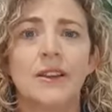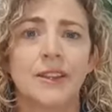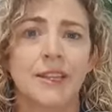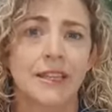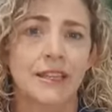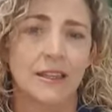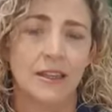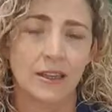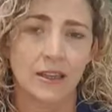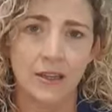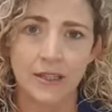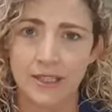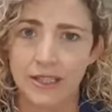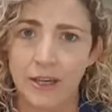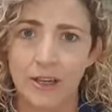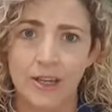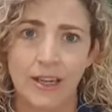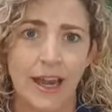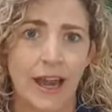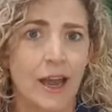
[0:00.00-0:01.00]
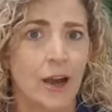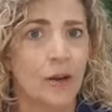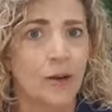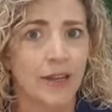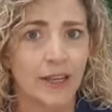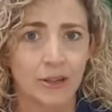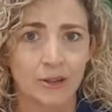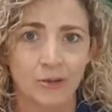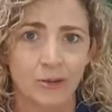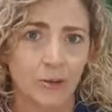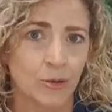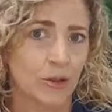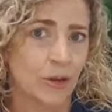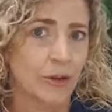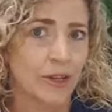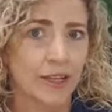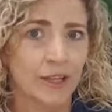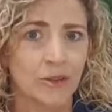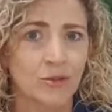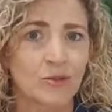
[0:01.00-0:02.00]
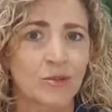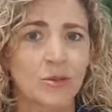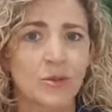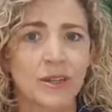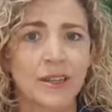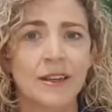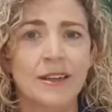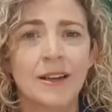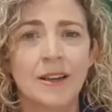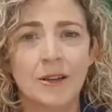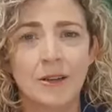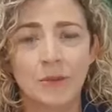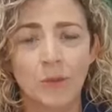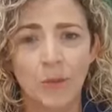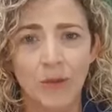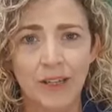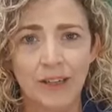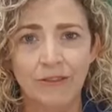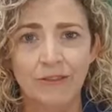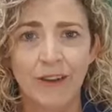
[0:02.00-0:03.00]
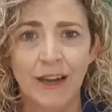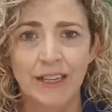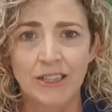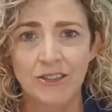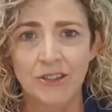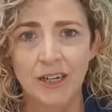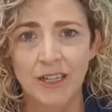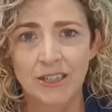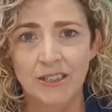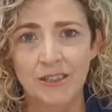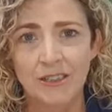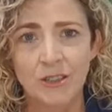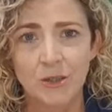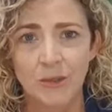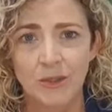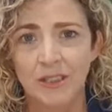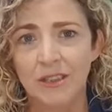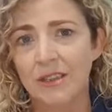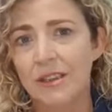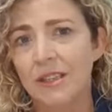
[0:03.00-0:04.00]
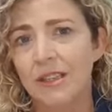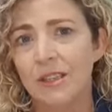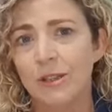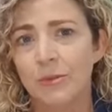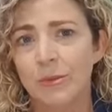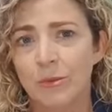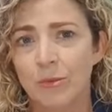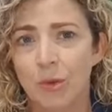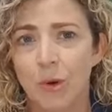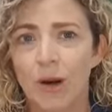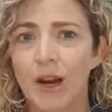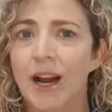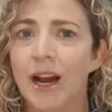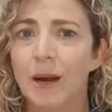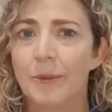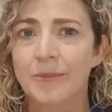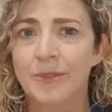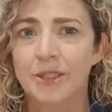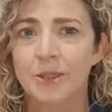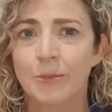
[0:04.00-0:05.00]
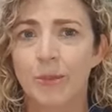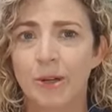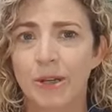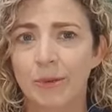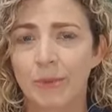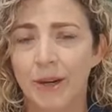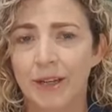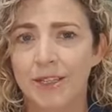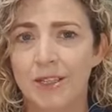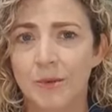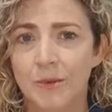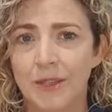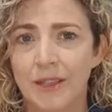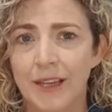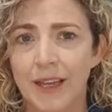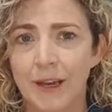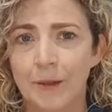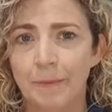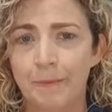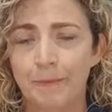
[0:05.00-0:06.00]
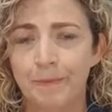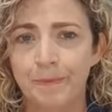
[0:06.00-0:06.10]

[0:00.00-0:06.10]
thinking it's okay, I'll get through it, when in fact you're actually doing a little bit more harm to the body by doing that.